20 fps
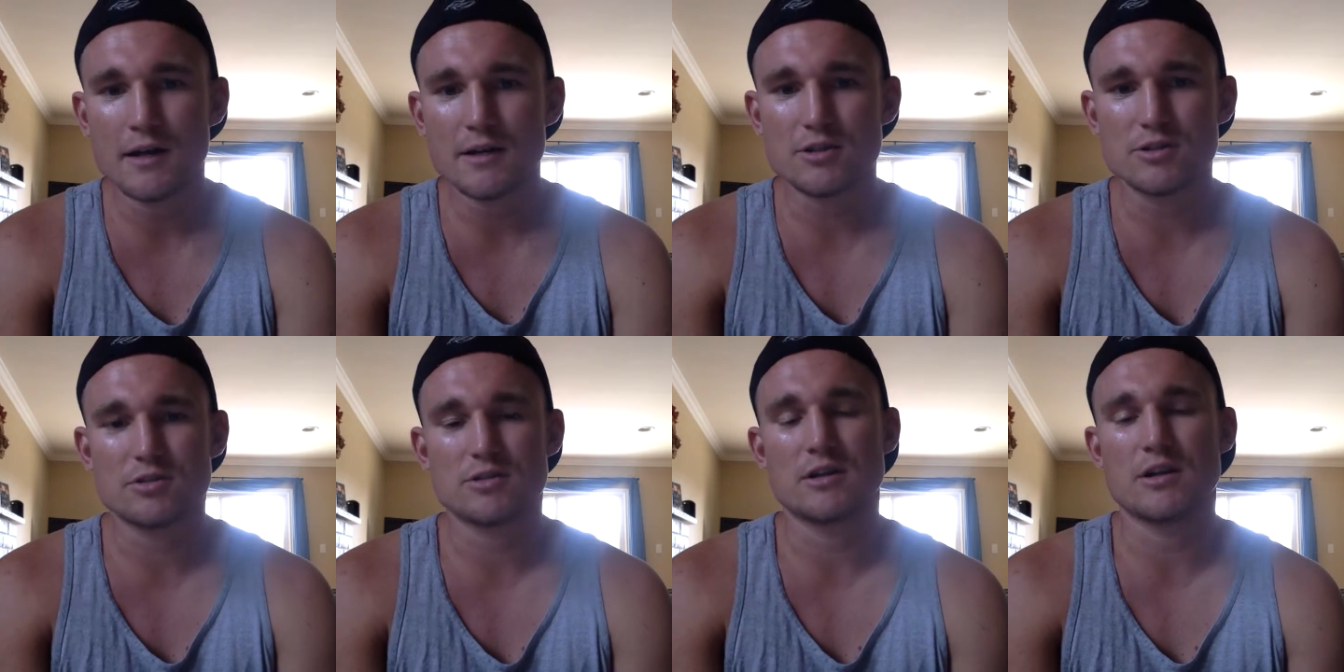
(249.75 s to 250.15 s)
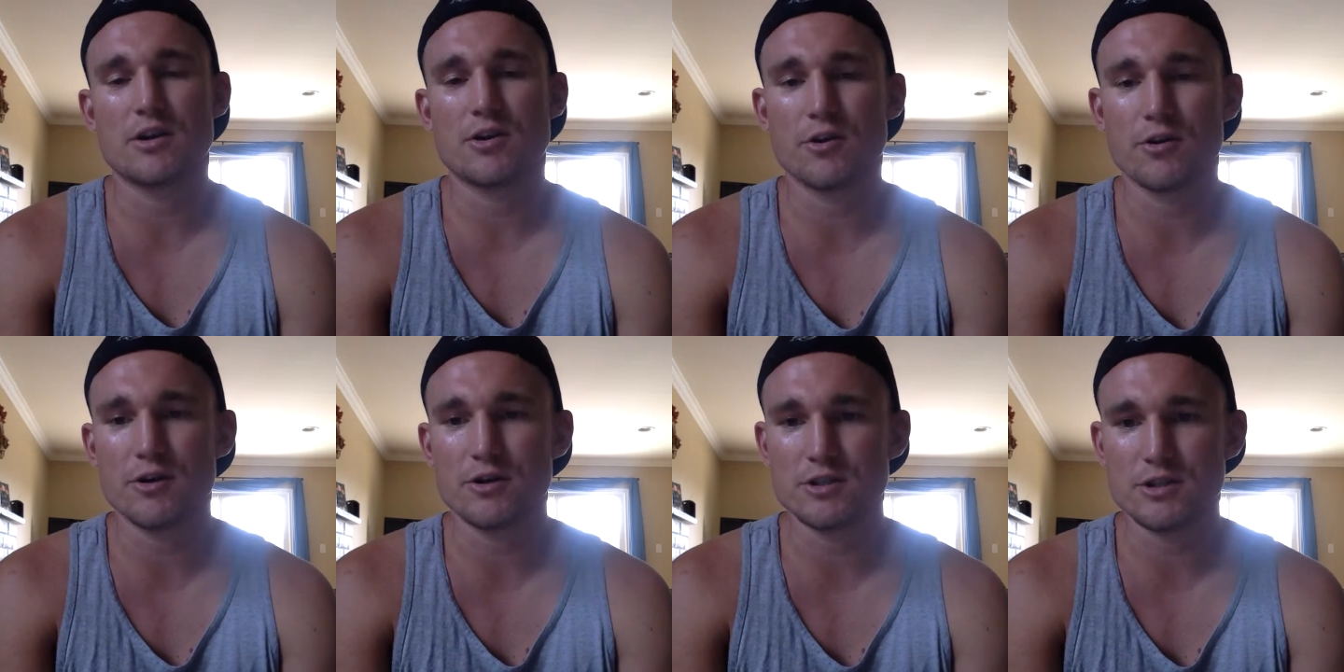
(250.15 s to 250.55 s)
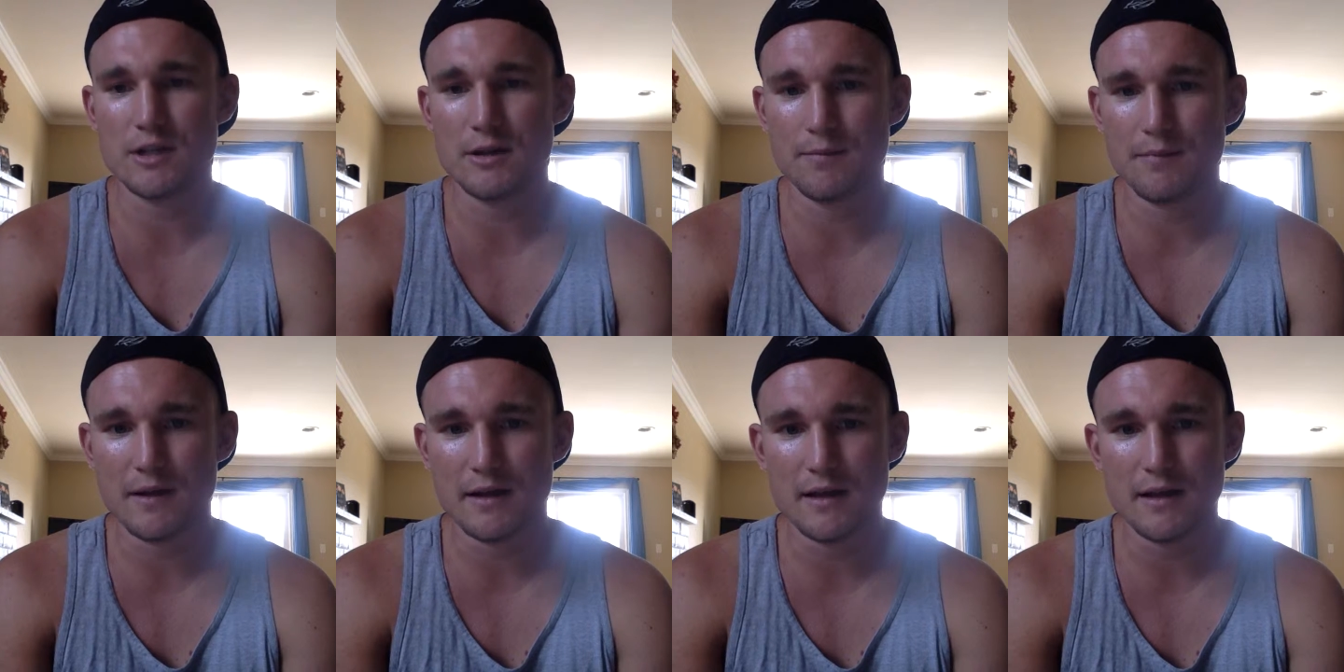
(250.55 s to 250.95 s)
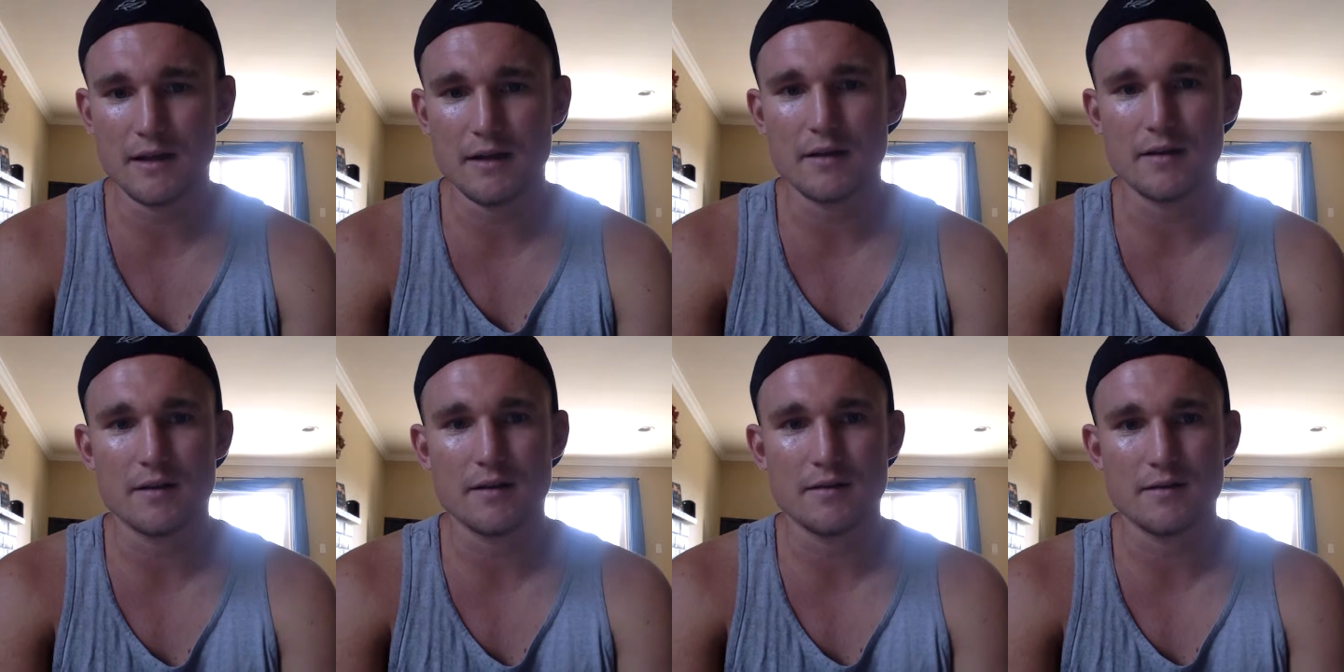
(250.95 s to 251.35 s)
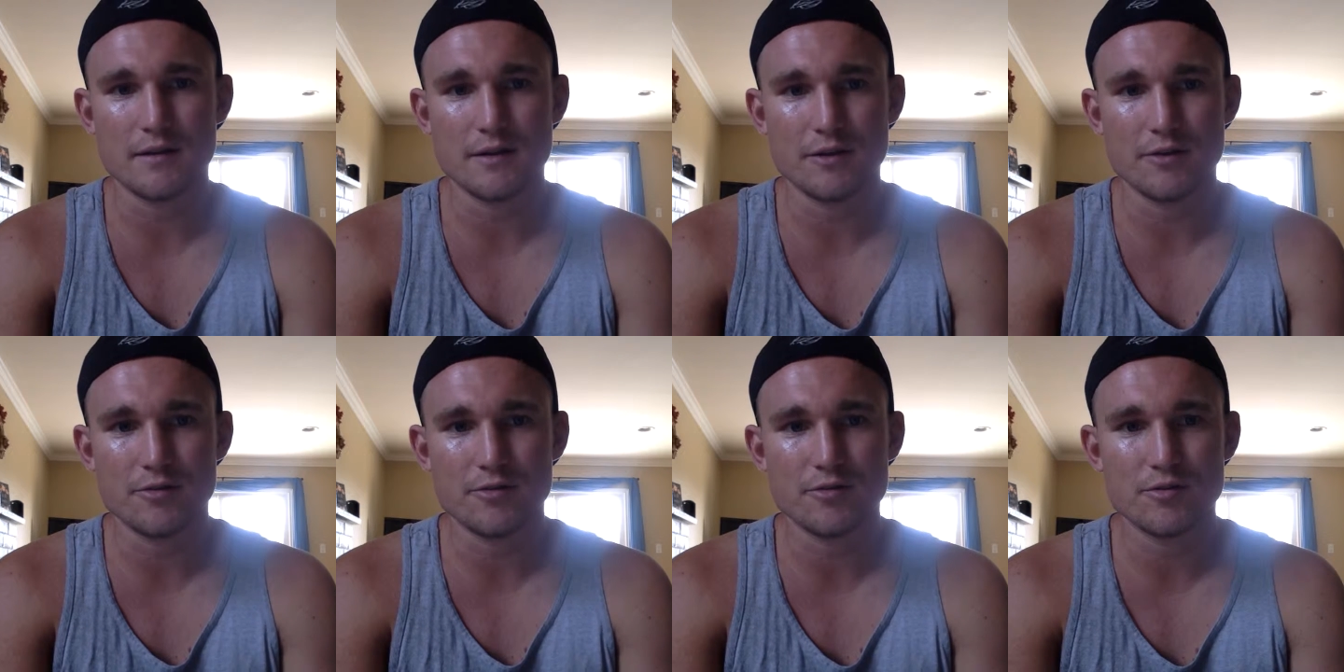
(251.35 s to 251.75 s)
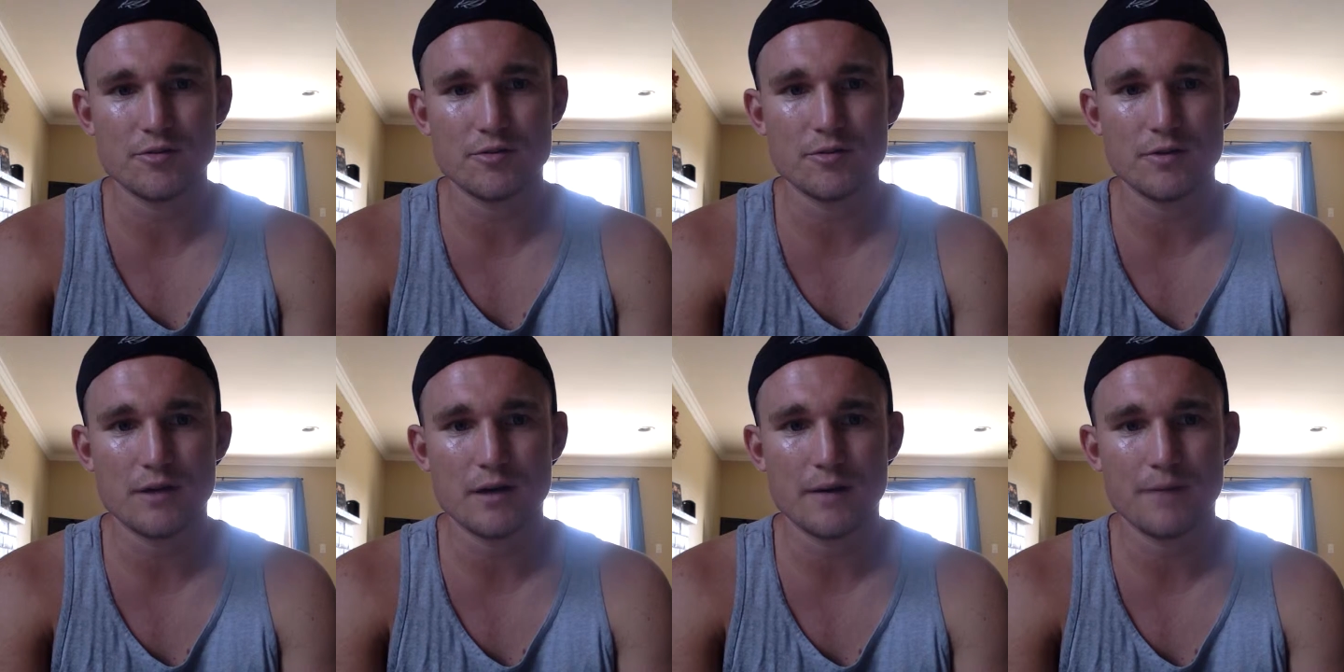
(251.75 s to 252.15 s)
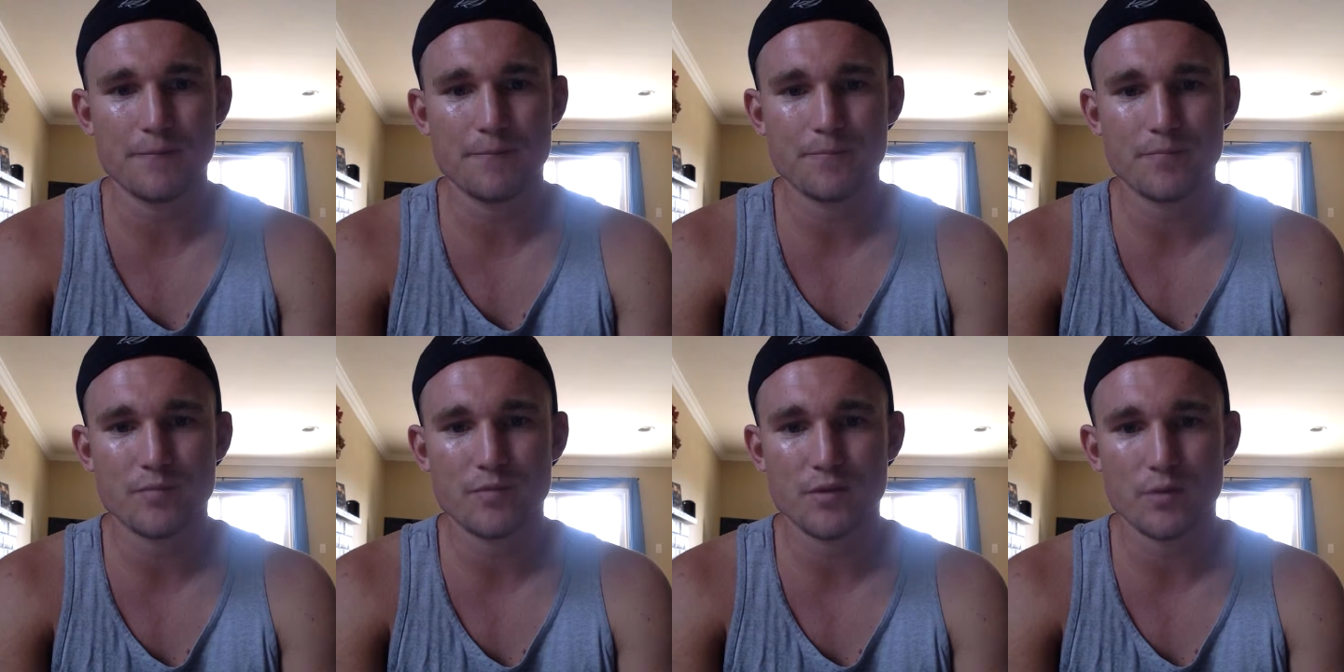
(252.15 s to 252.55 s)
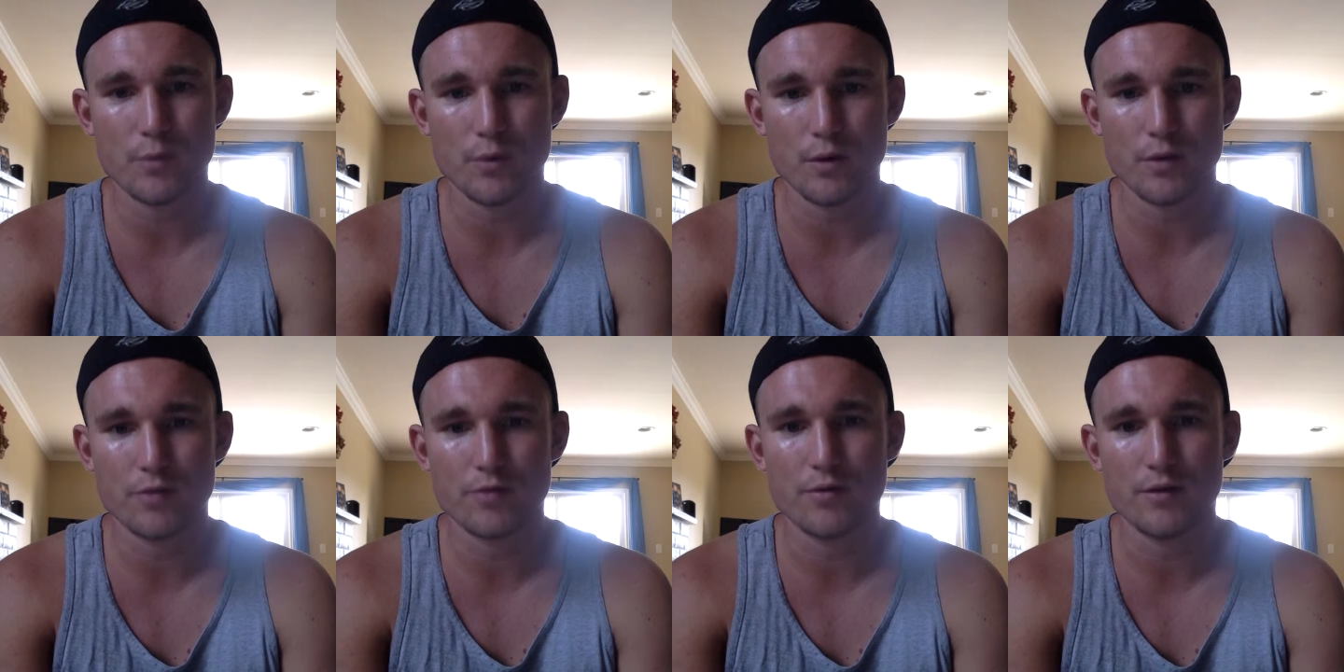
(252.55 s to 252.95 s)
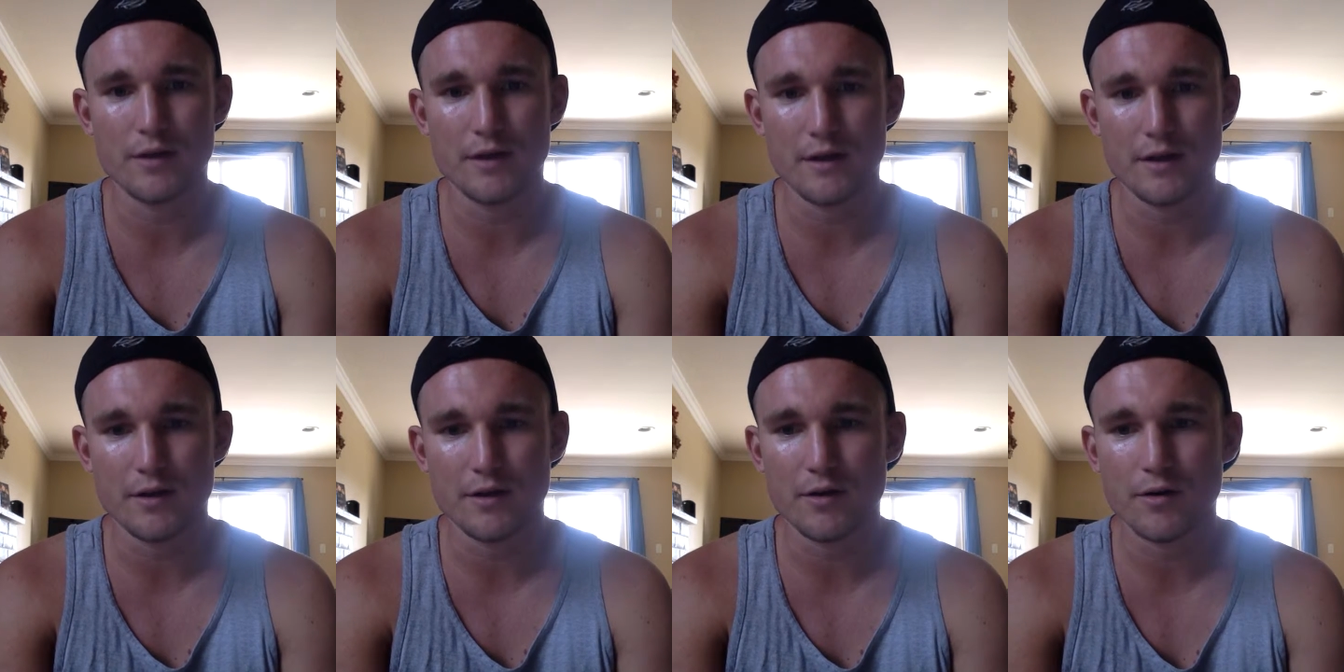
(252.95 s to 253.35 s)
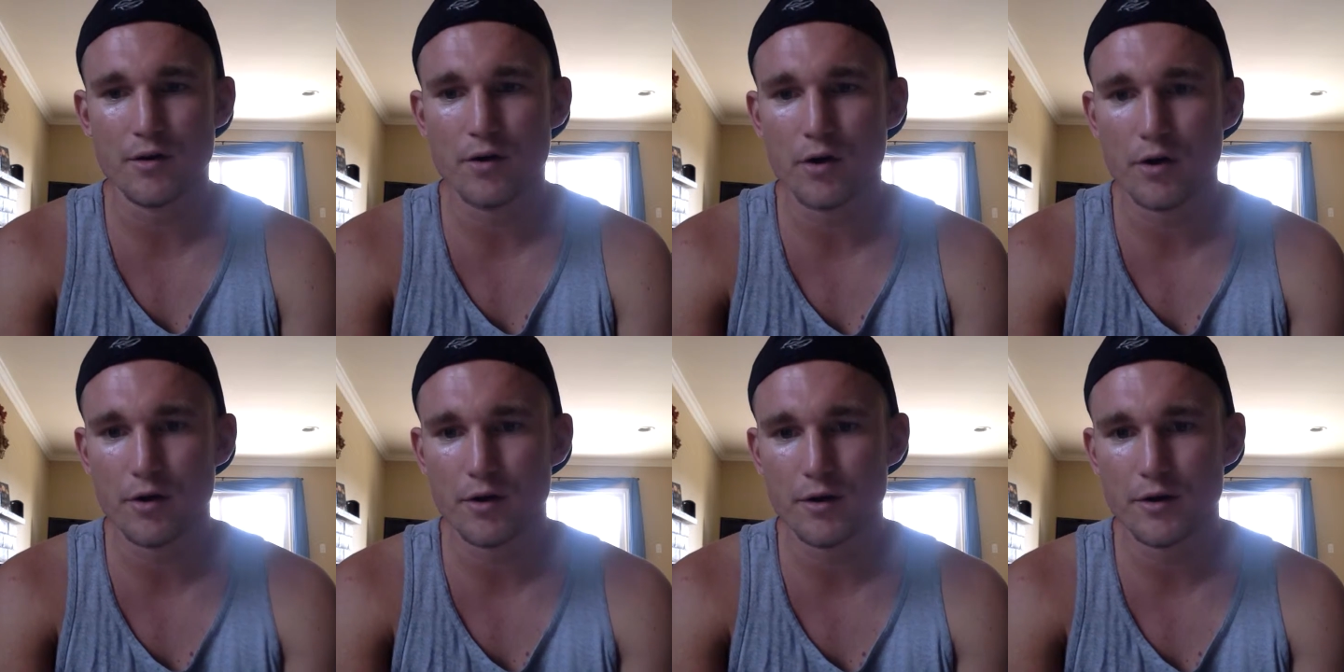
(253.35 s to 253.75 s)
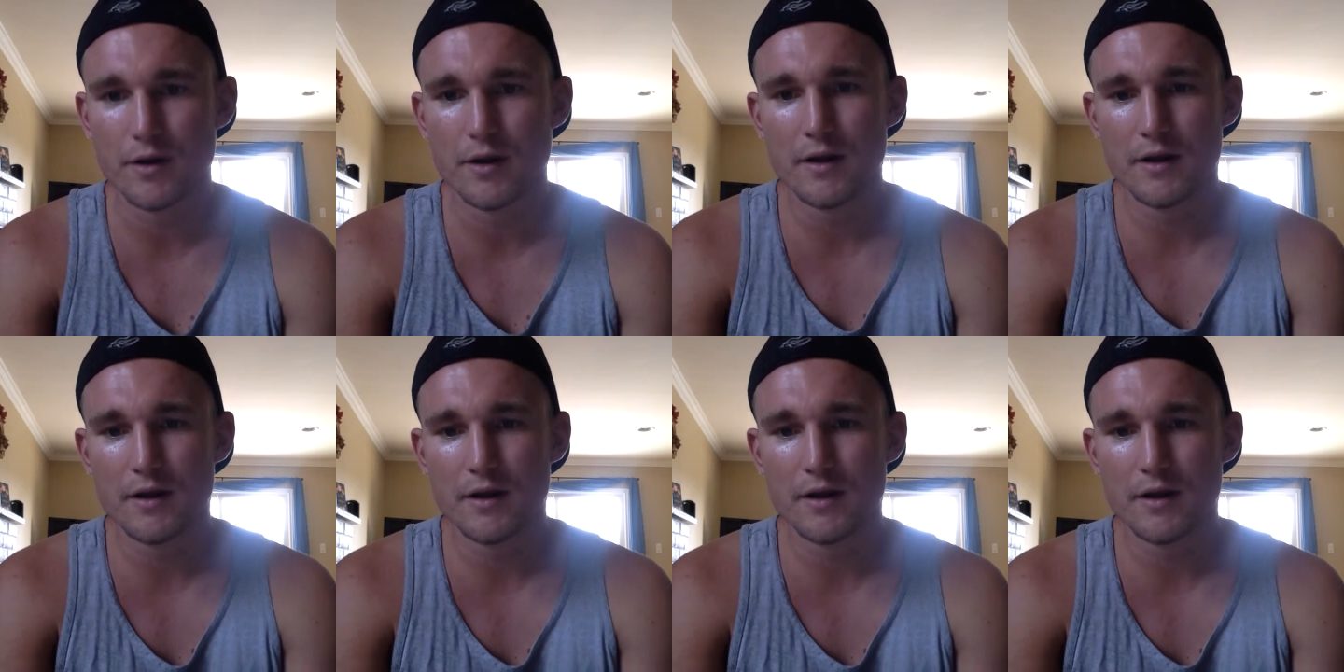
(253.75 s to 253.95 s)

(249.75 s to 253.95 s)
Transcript: just encouraging him that he can continue to work through, and he can go hard